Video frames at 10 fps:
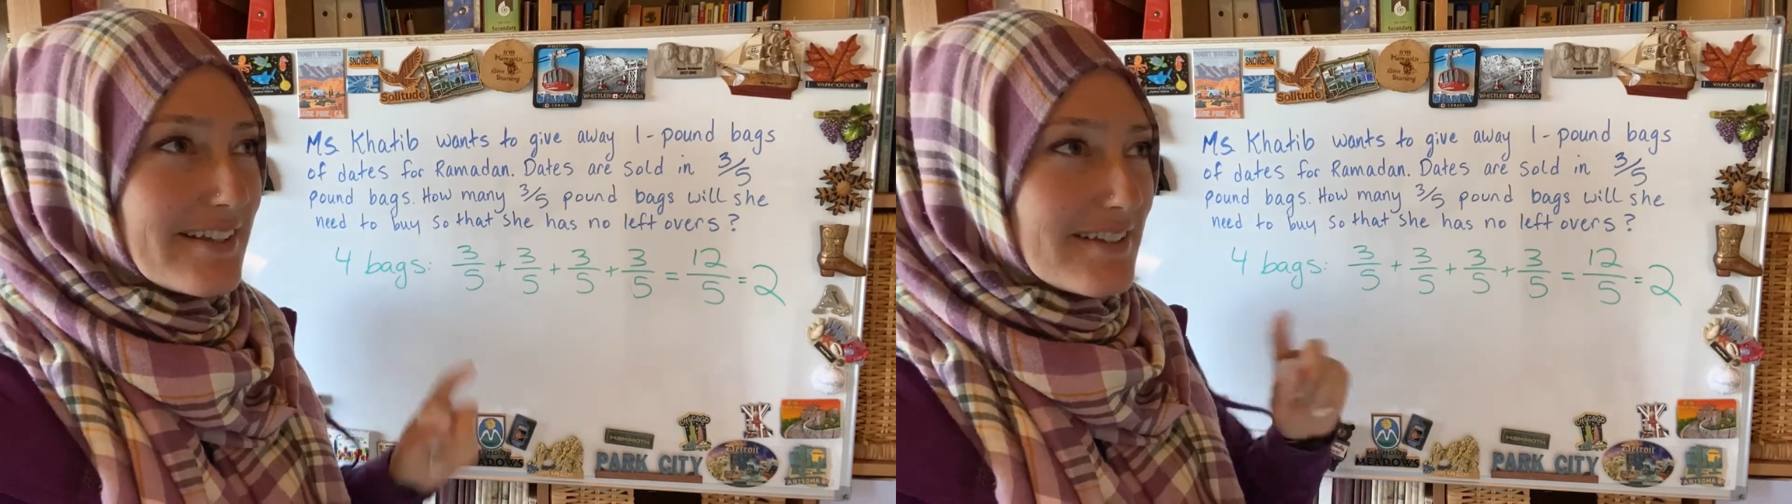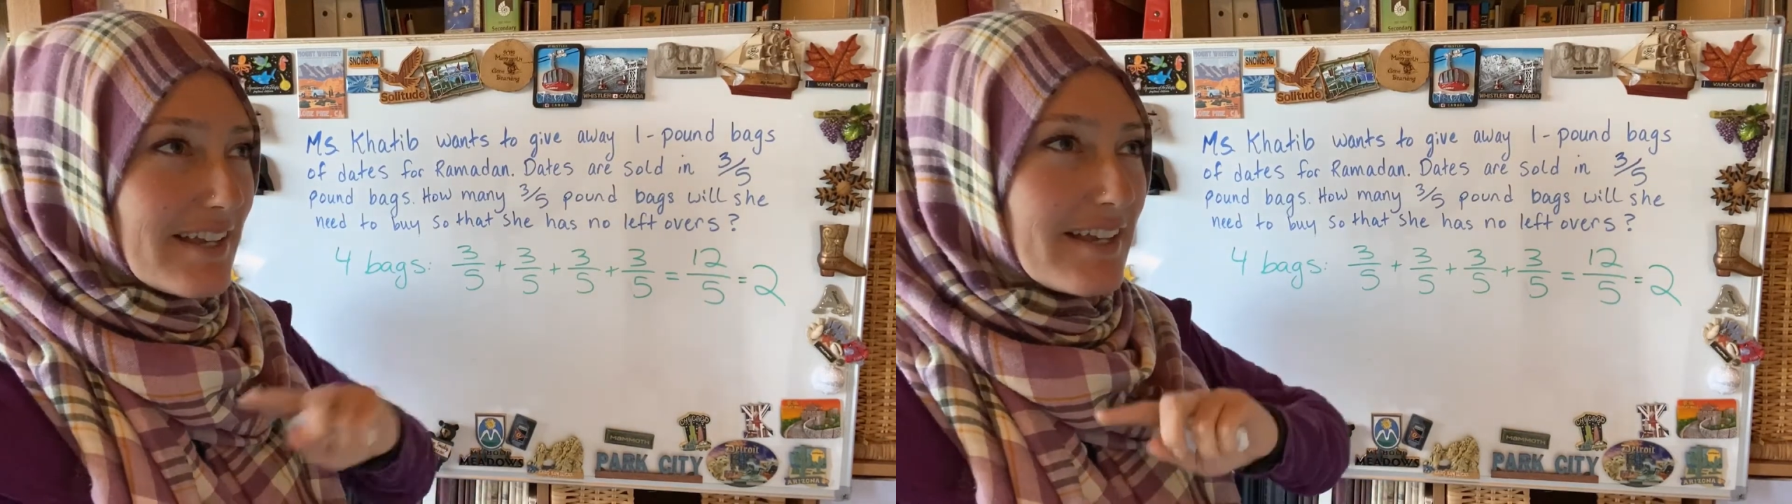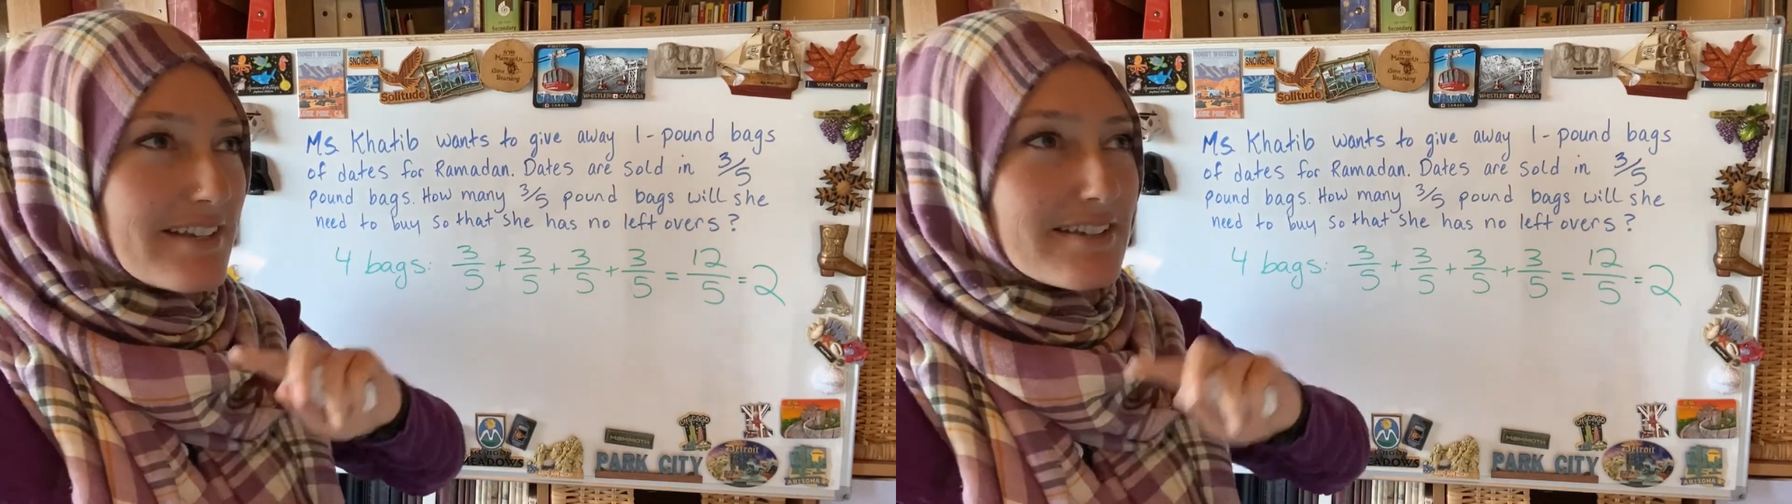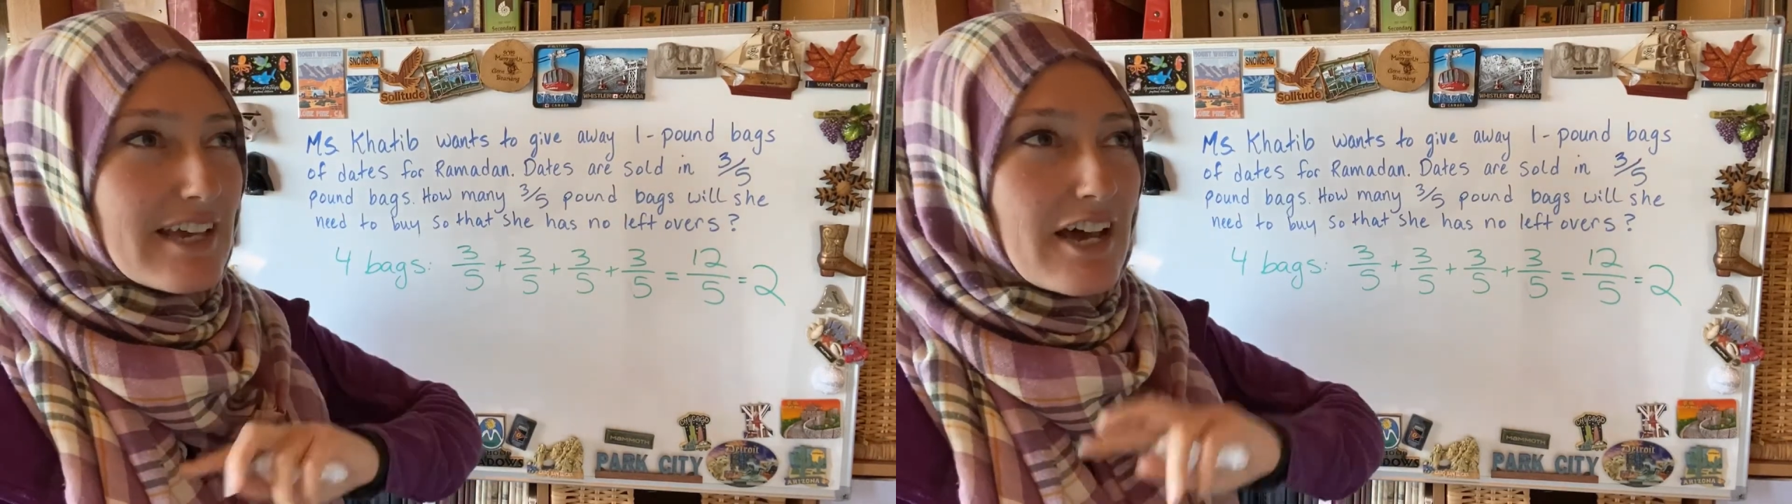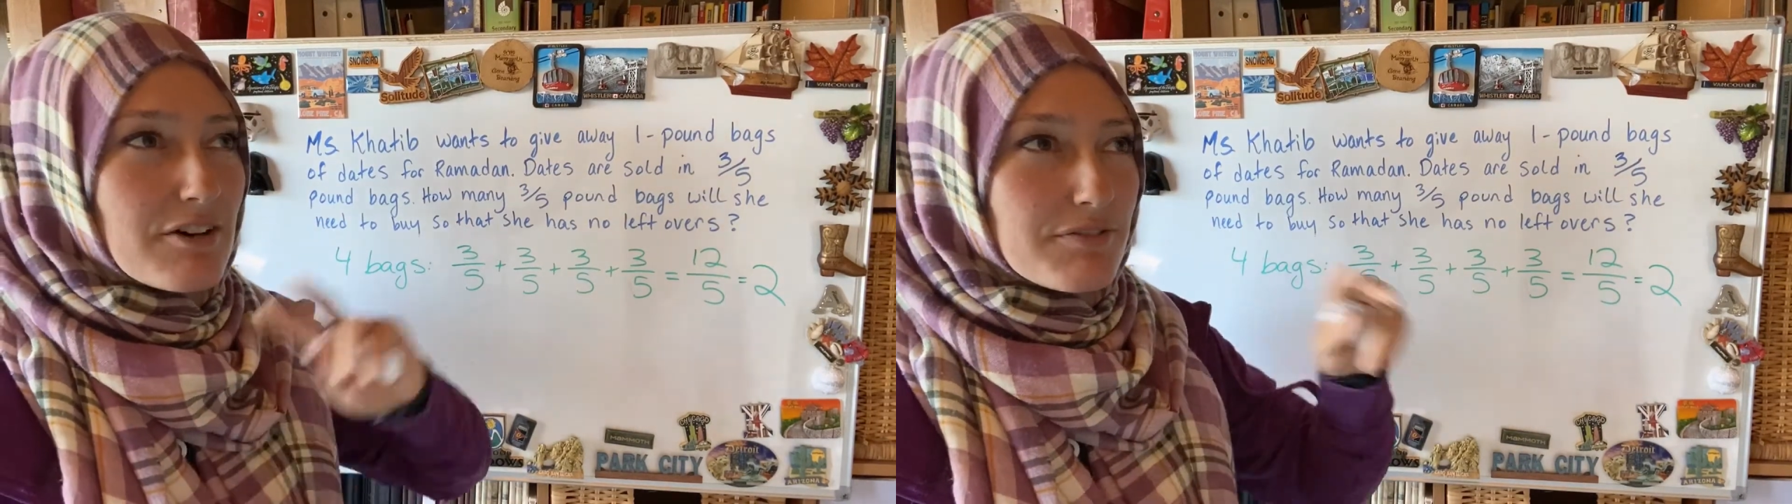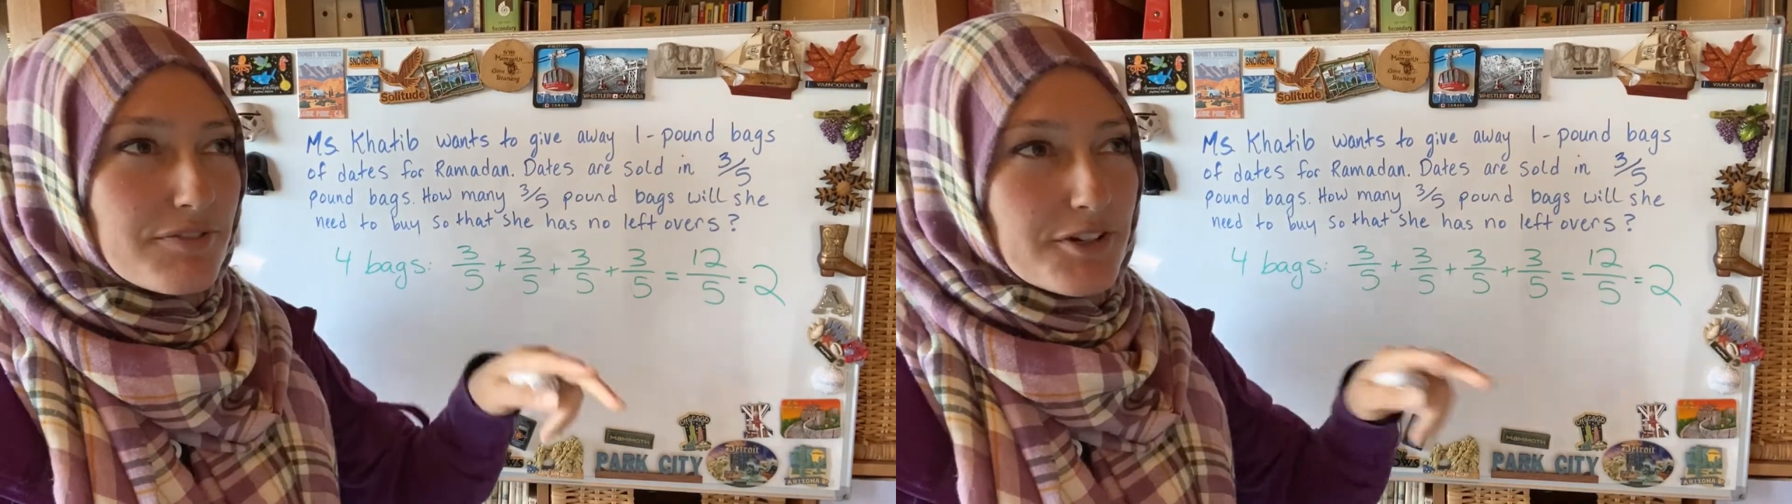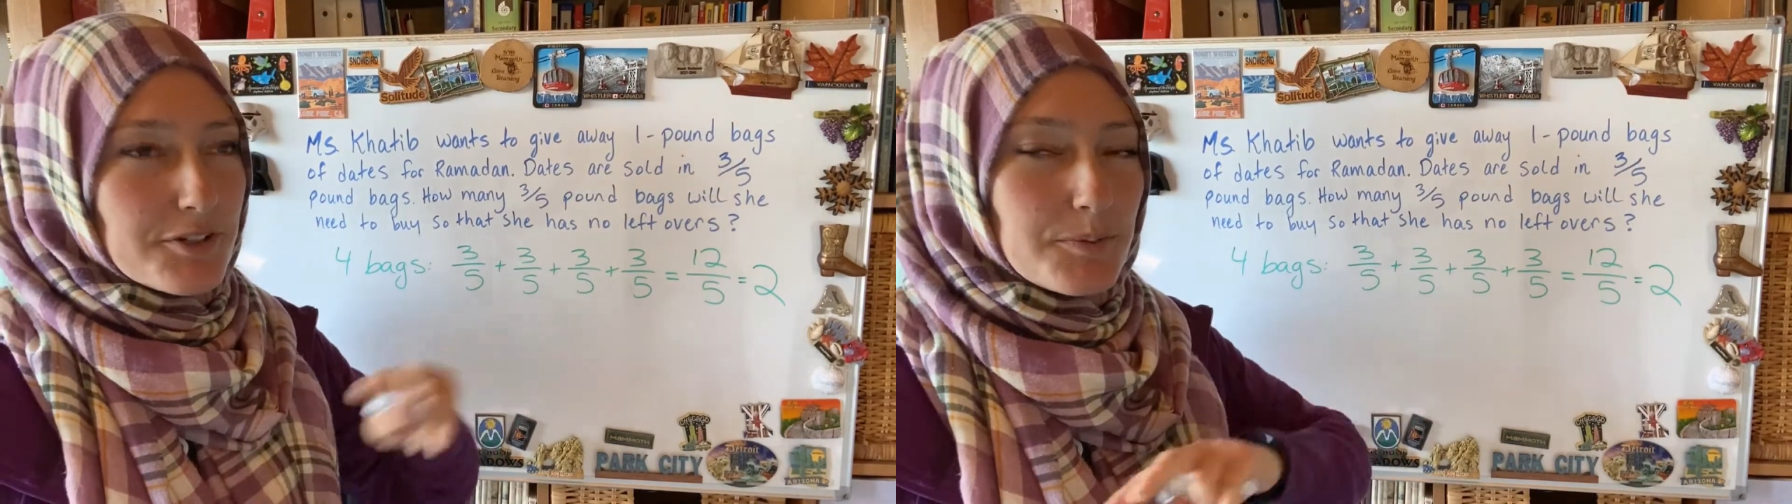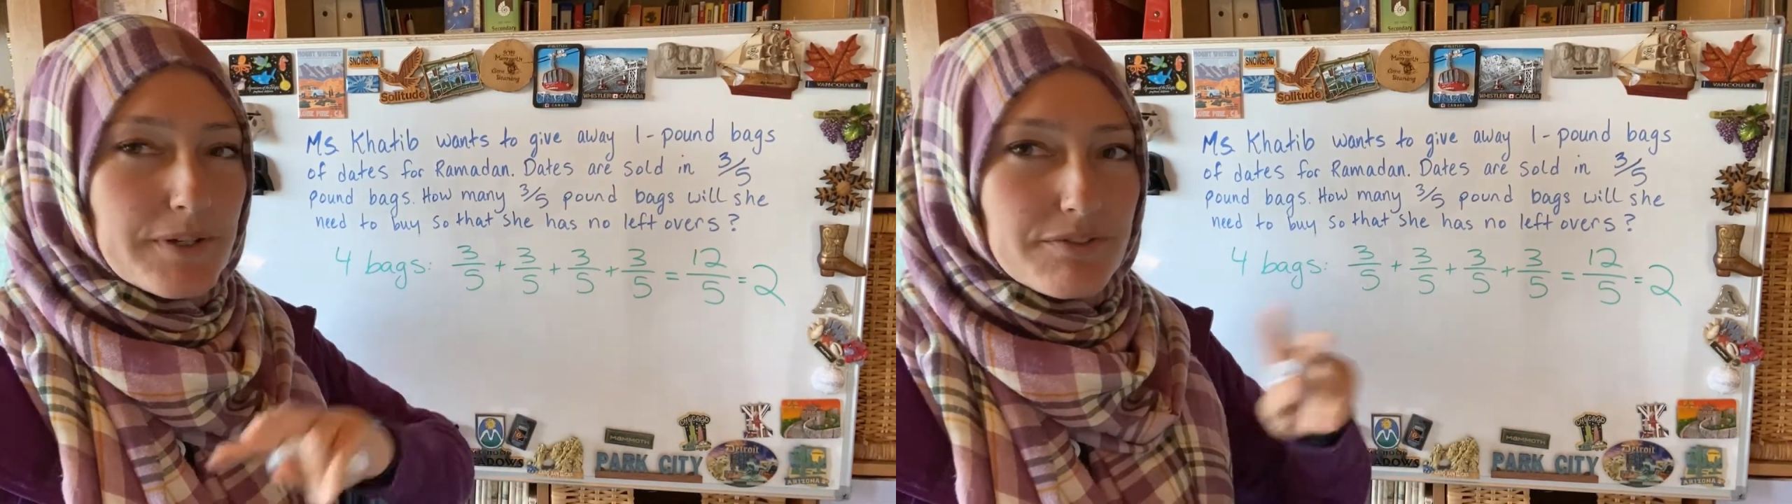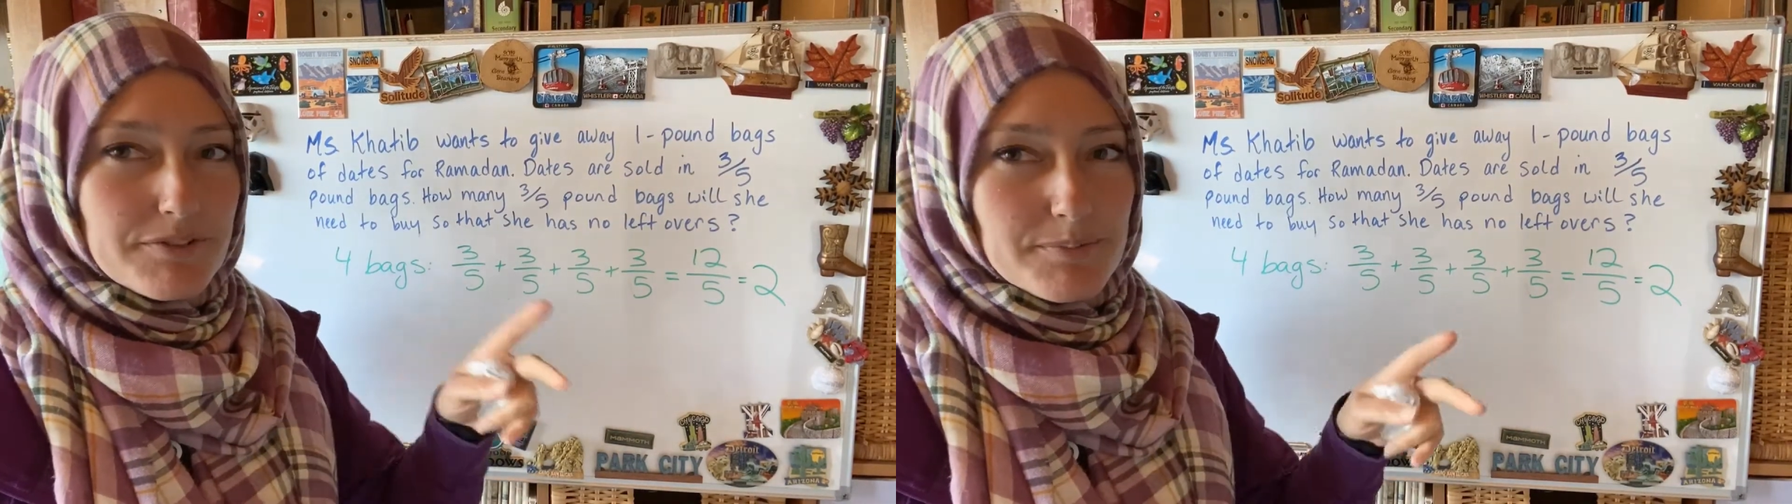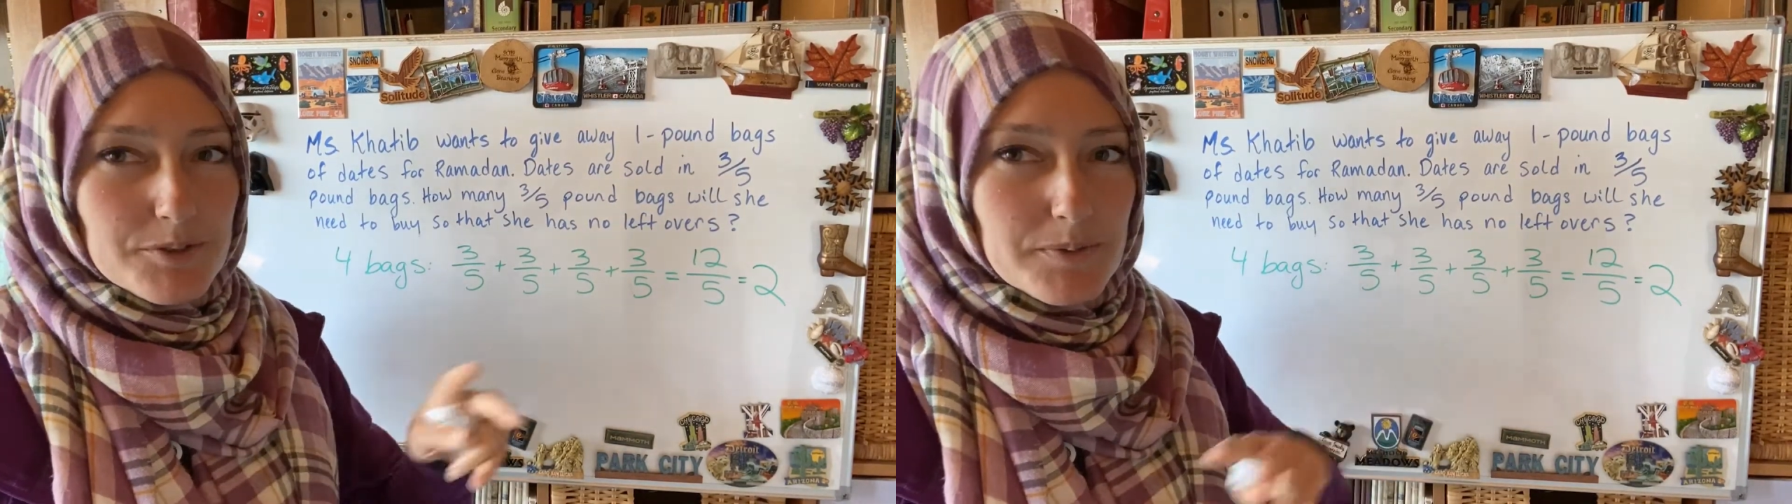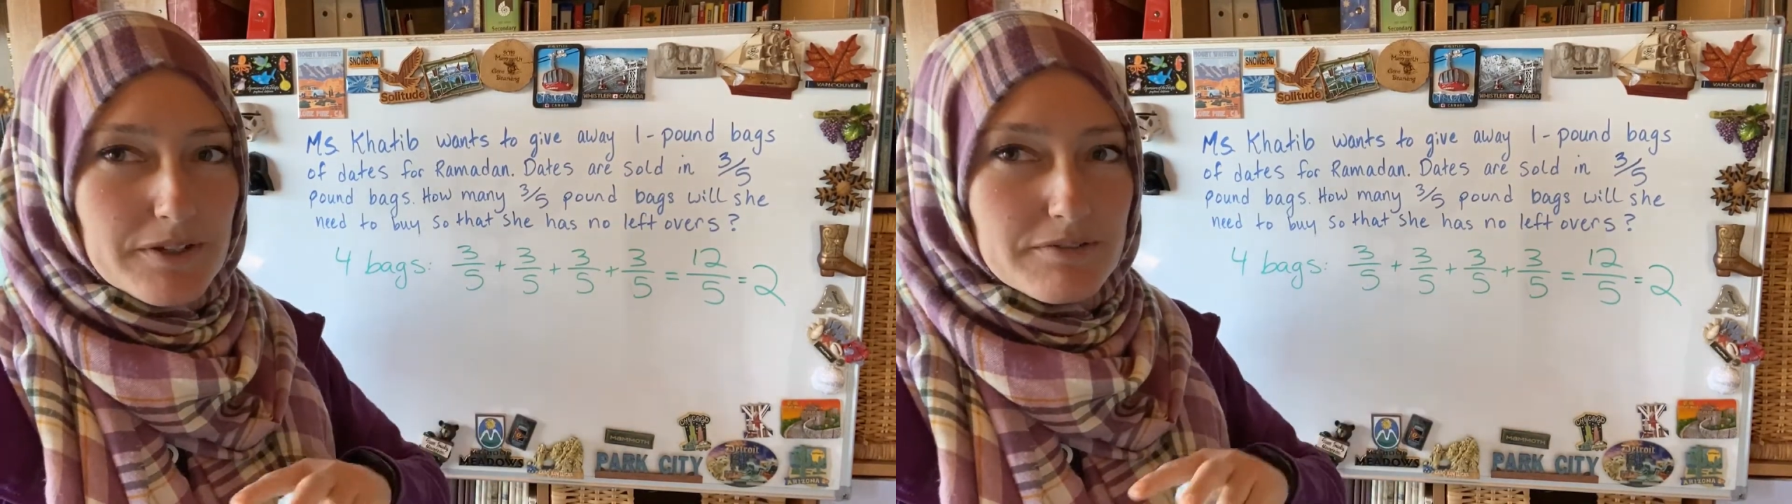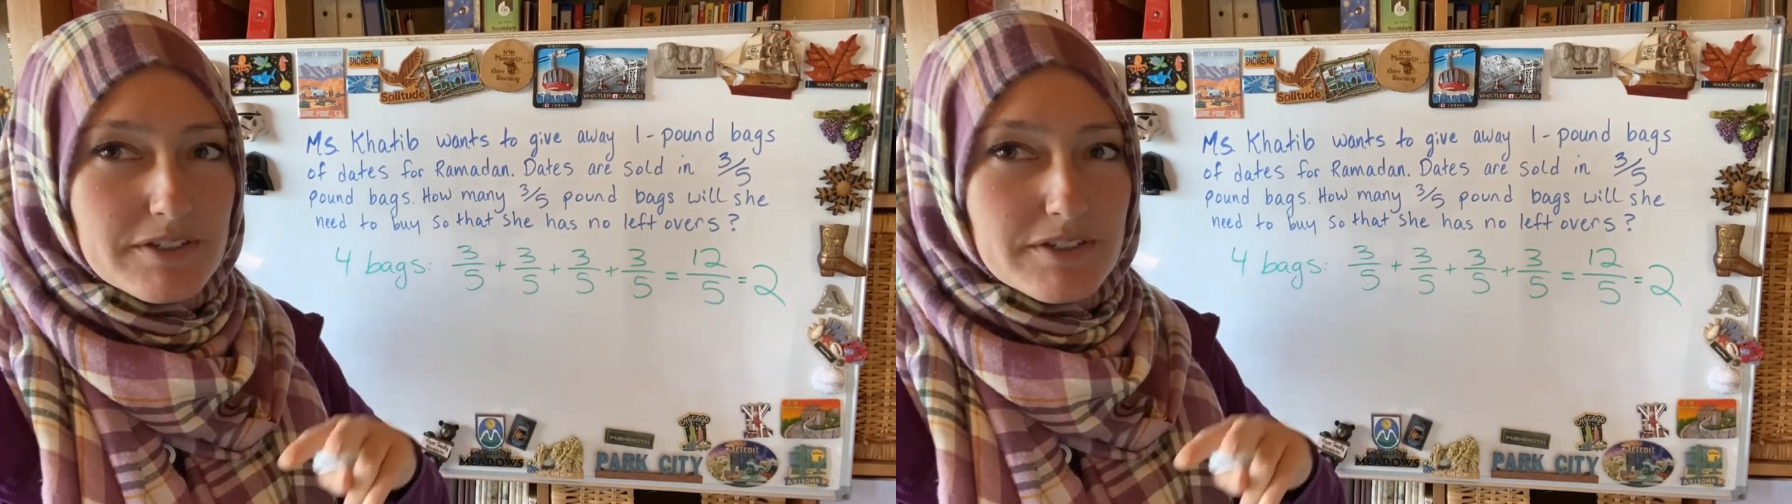10 is how far away from 12?